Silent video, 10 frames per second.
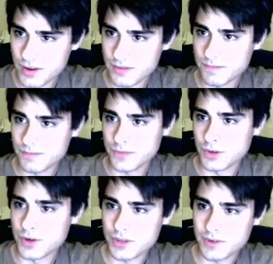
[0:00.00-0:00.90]
the
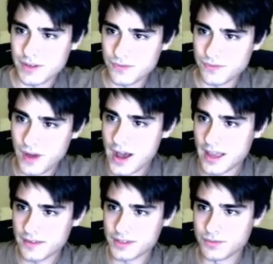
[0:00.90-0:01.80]

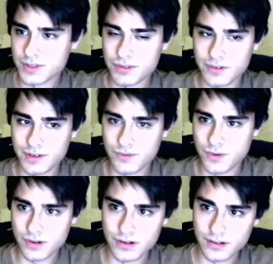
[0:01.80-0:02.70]
125s and
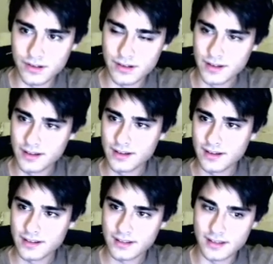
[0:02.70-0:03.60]
124
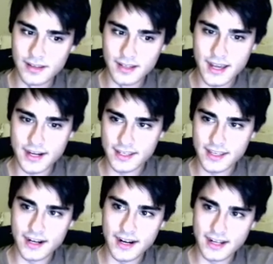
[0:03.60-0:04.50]
to kind of get
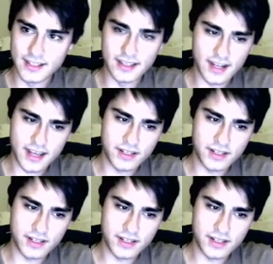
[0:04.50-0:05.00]
an idea on how to do